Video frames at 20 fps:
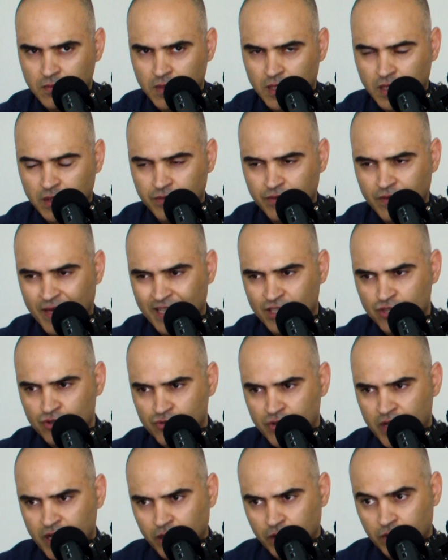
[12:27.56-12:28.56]
And if I
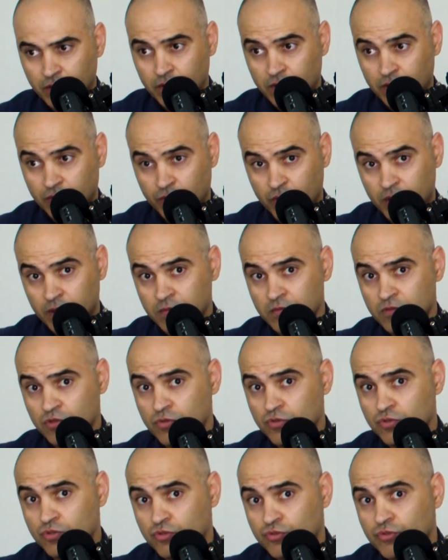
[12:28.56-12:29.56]
try, if we
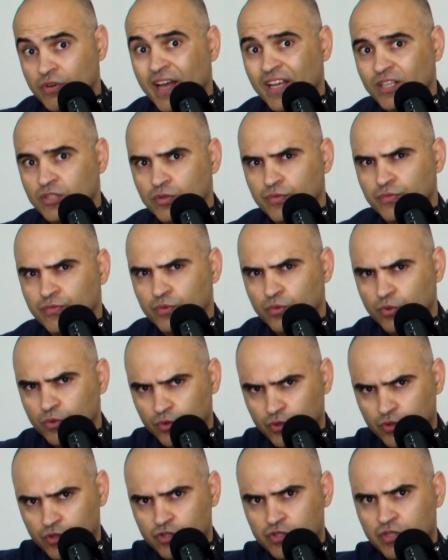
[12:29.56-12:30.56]
try to
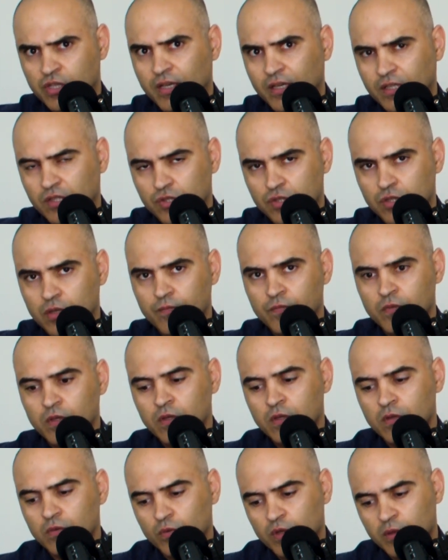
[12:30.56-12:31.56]
force change,
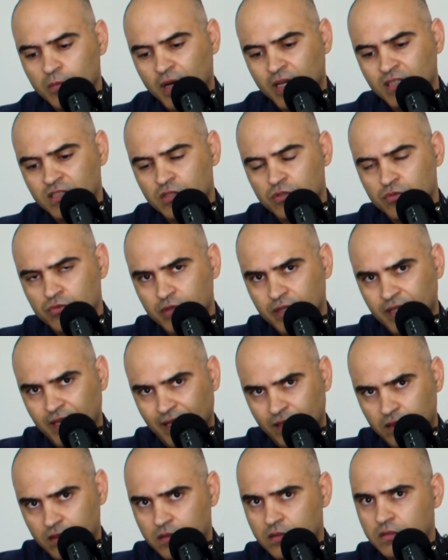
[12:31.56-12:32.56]
we might
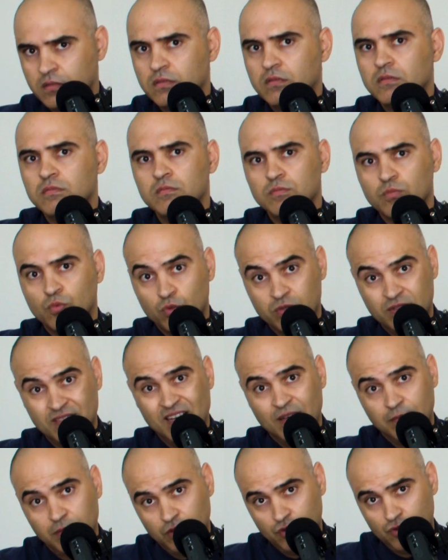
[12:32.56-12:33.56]
create more
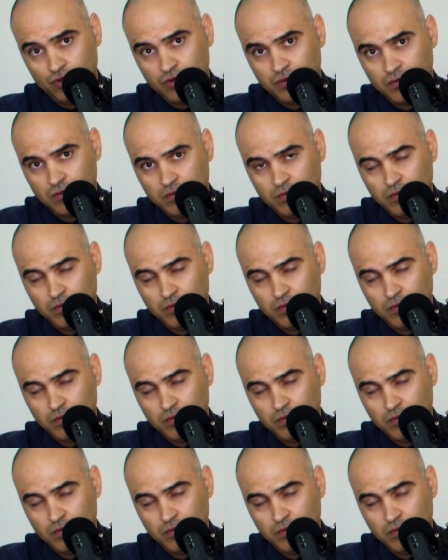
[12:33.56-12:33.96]
damage.